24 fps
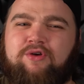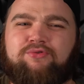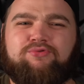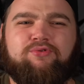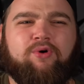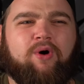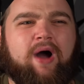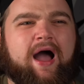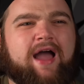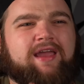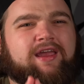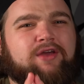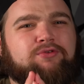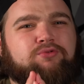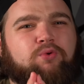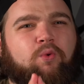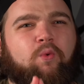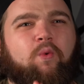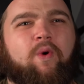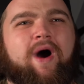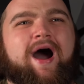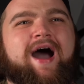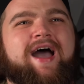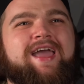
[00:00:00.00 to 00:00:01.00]
So I guess
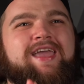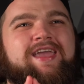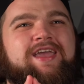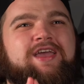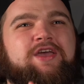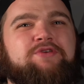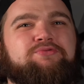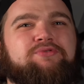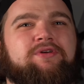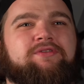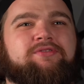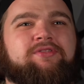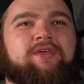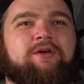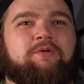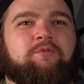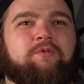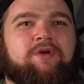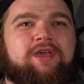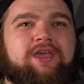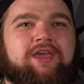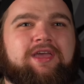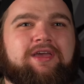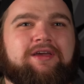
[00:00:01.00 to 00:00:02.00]
why is it that
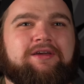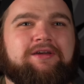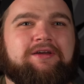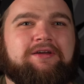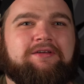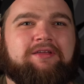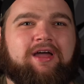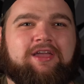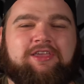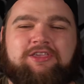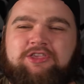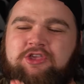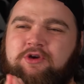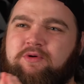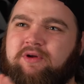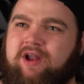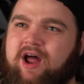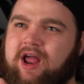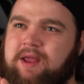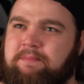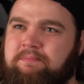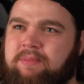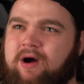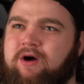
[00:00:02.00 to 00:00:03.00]
we, like you and
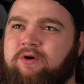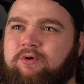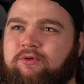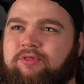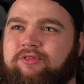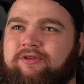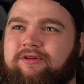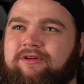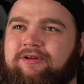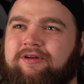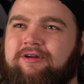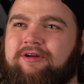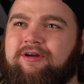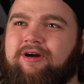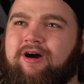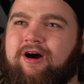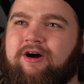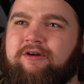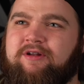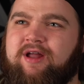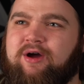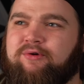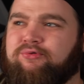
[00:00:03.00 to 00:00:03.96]
I both, are now